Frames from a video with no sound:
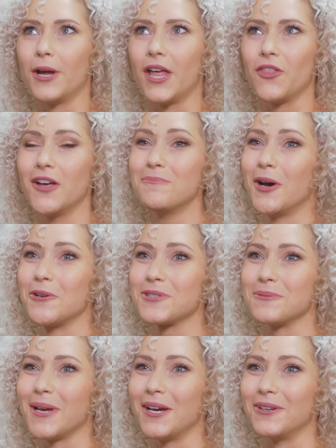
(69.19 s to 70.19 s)
what I love
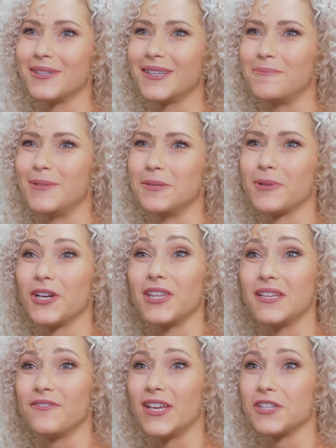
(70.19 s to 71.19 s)
most about being part of
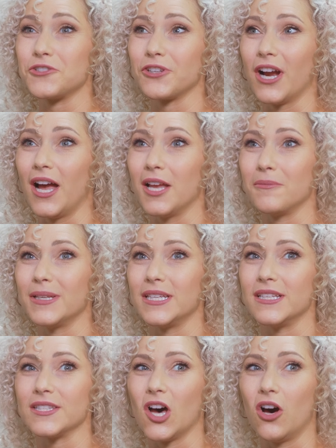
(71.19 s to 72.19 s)
the Aveda tribe
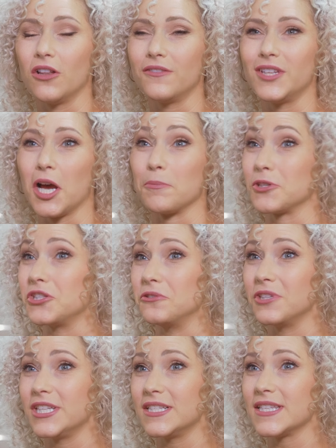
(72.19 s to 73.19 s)
is all of the
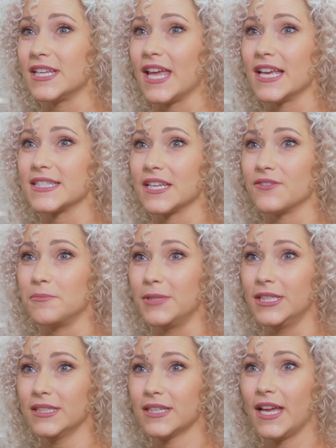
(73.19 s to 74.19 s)
opportunities it has given
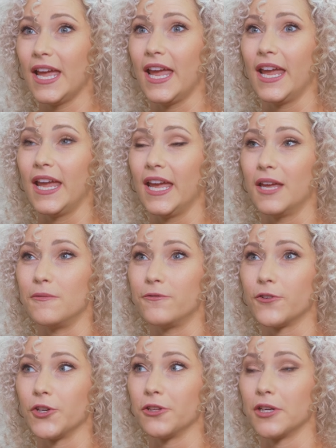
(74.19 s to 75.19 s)
me and
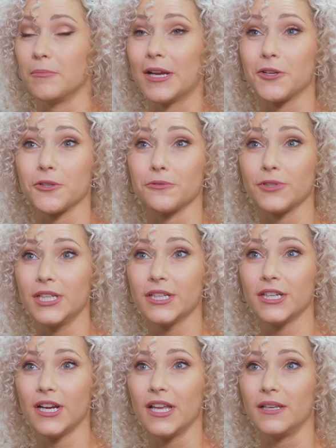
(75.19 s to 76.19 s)
furthering my
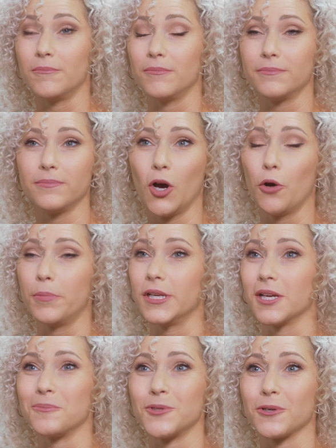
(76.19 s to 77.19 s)
career and
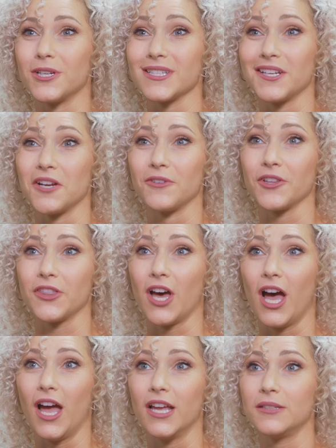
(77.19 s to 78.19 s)
opening up doors I never
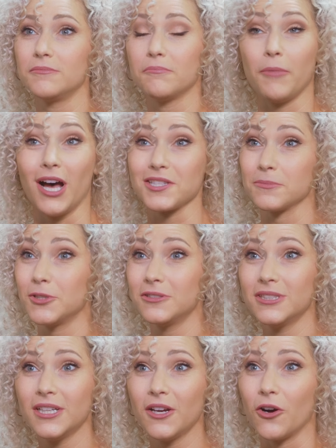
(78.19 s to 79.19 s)
thought
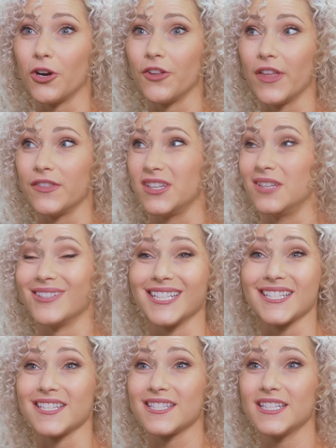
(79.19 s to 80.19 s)
possible or that they even
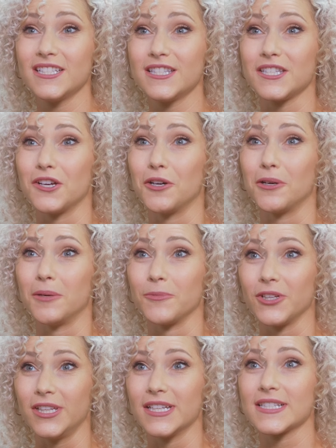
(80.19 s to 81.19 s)
existed. So I'm
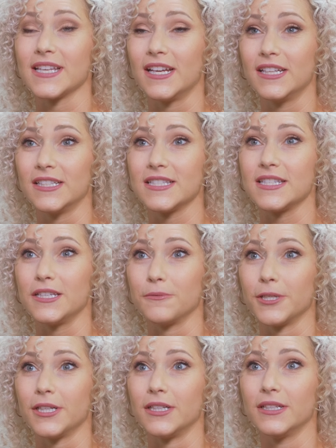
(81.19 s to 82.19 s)
really excited to see
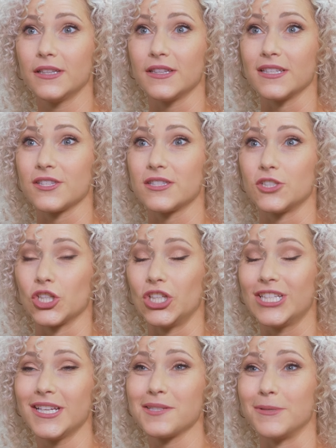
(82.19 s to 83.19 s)
where this
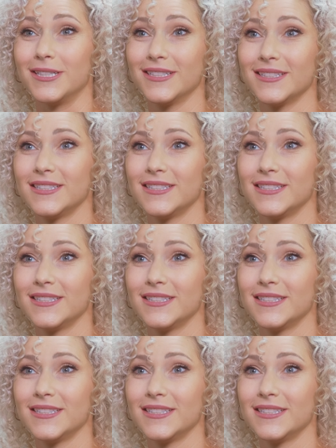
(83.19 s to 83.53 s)
journey takes me.